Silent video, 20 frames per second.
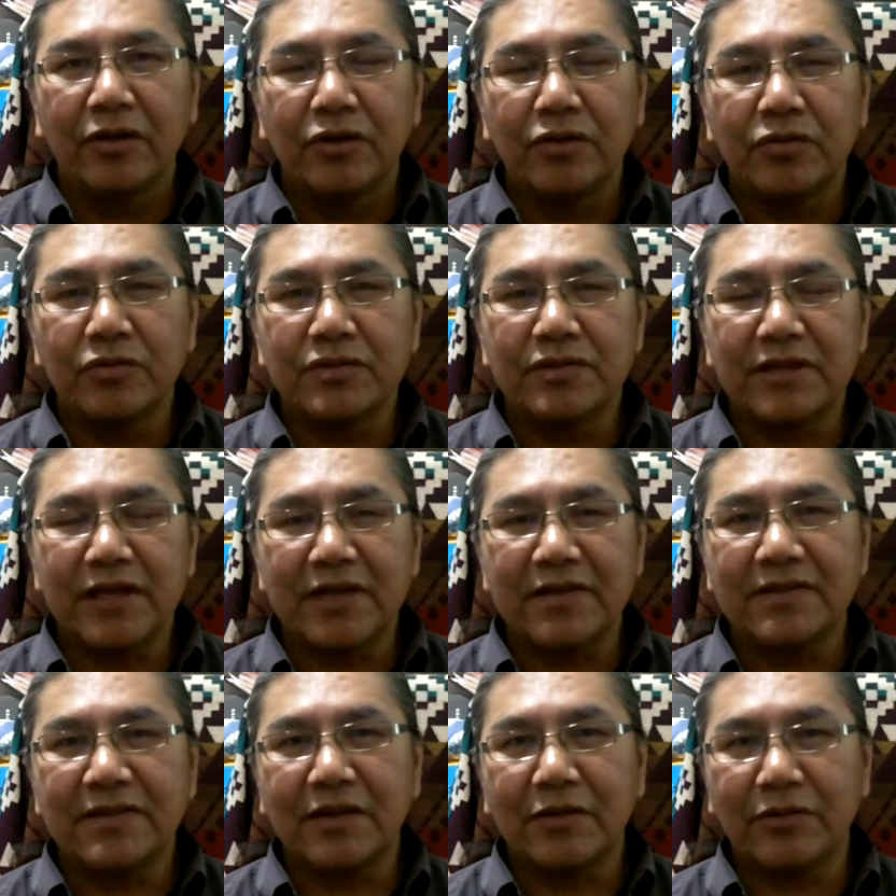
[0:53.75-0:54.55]
Who
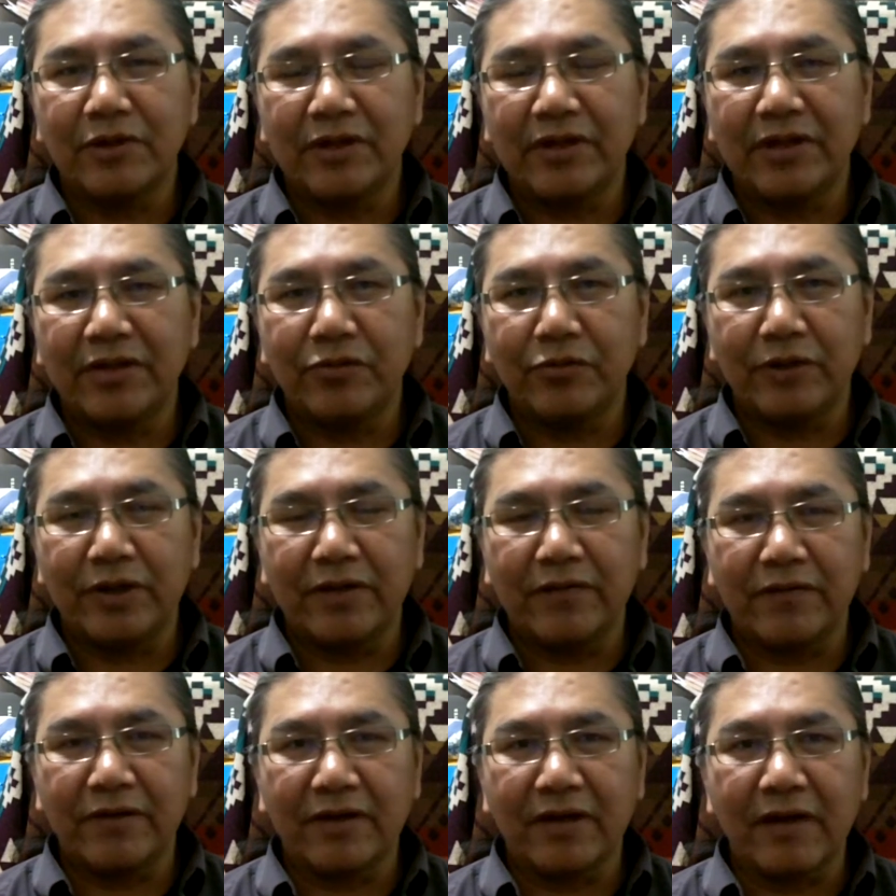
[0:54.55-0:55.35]
says that we need to
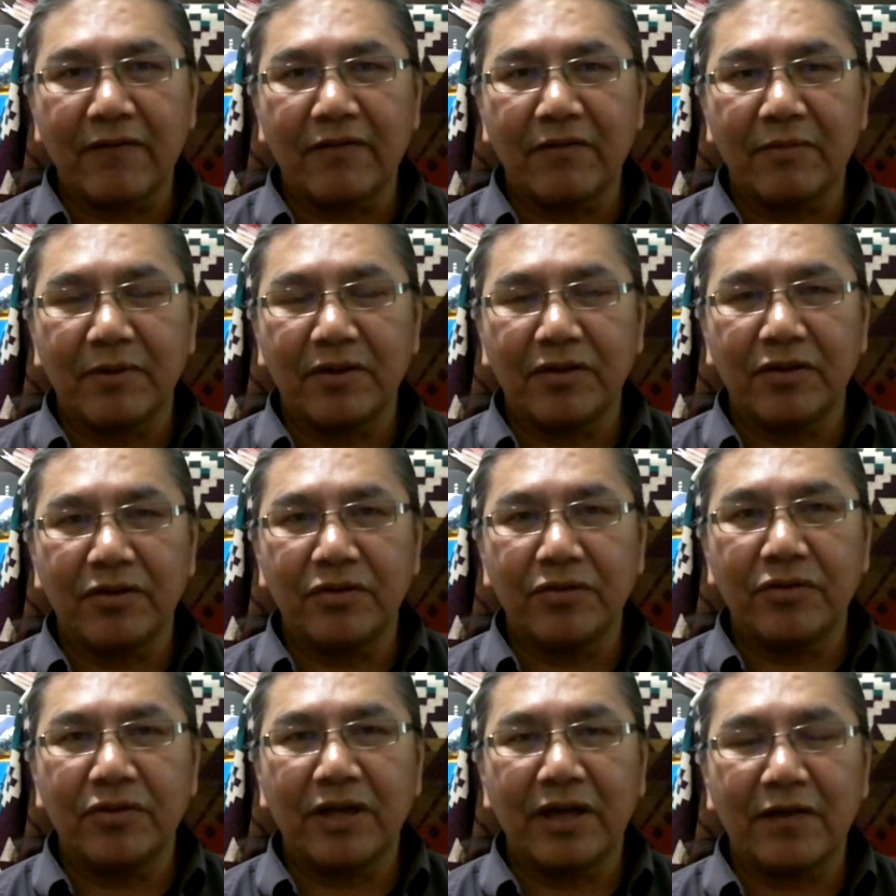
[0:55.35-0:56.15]
wait for government to
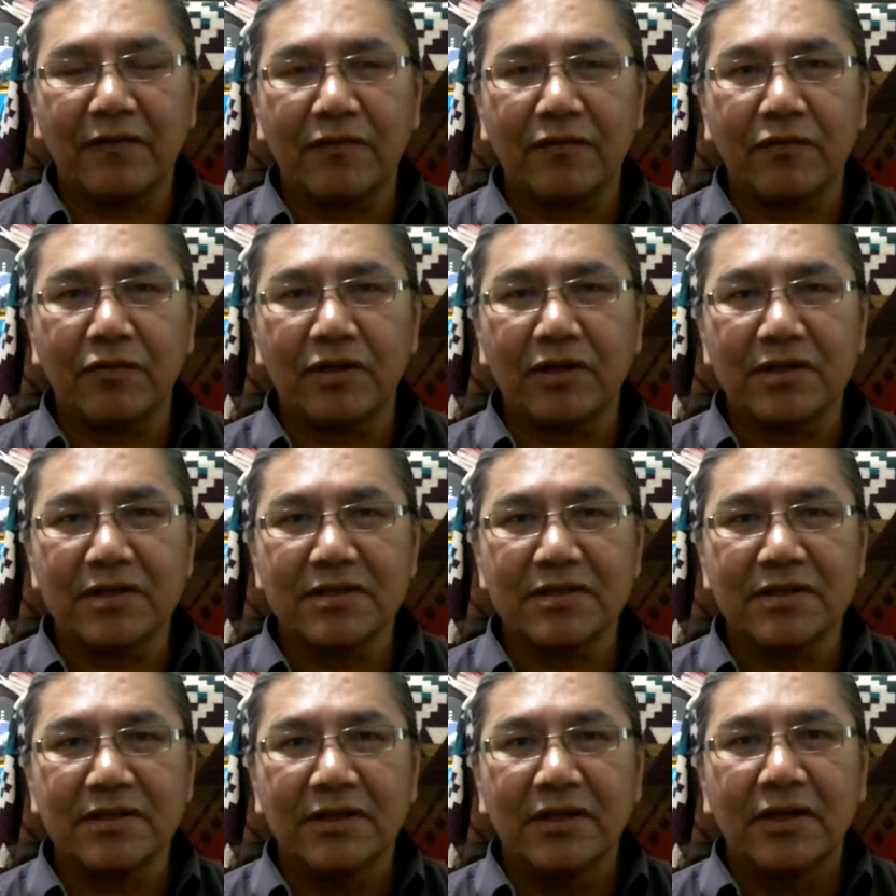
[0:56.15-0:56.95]
do that for
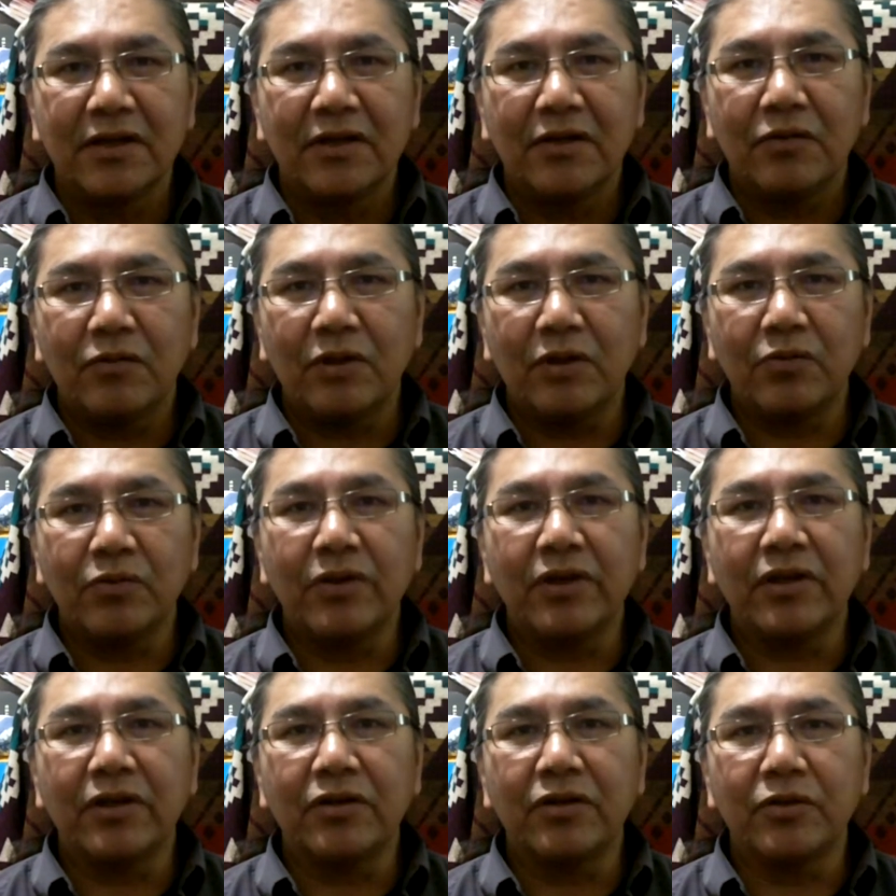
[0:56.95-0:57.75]
us when
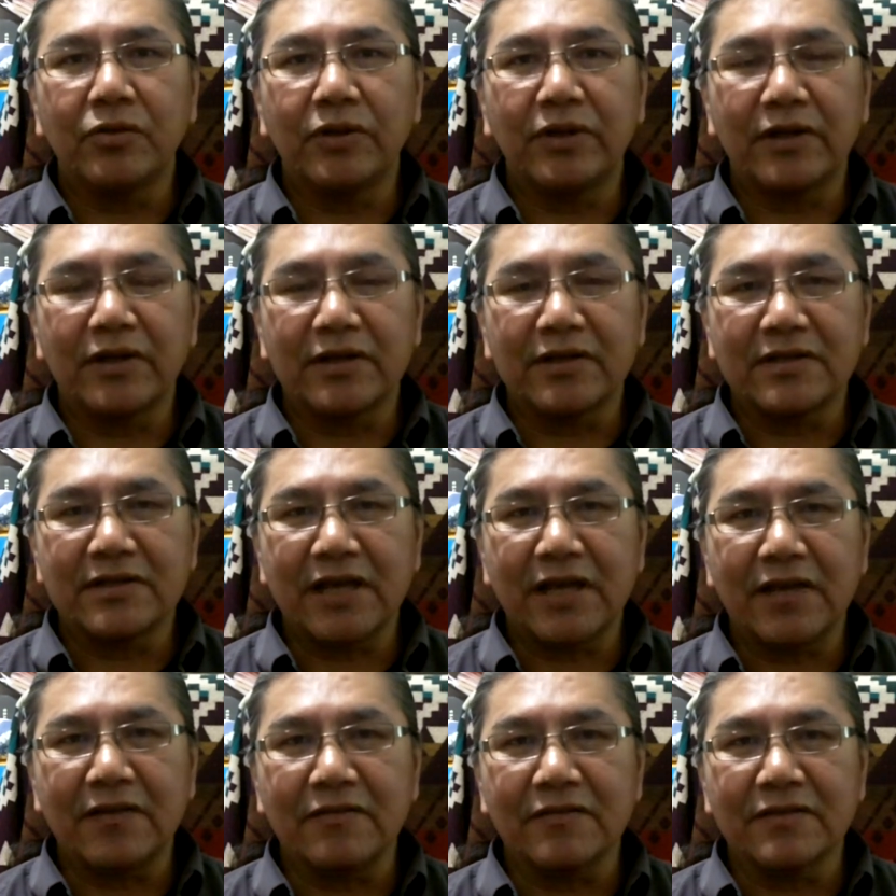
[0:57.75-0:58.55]
we could do it
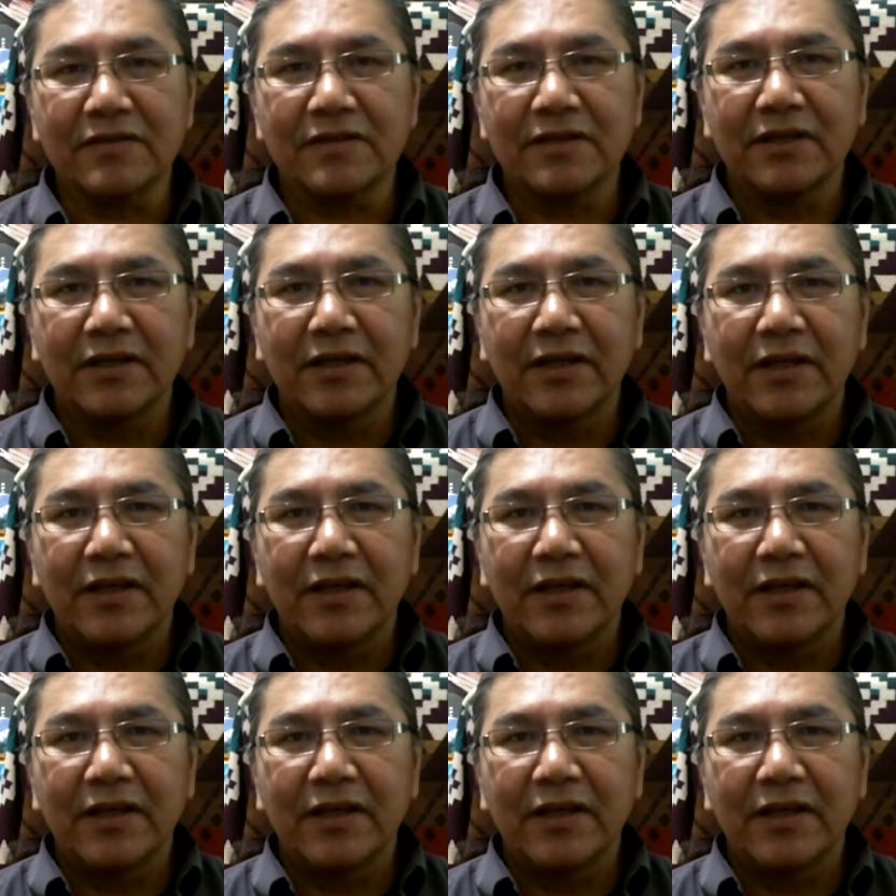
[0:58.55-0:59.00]
ourselves?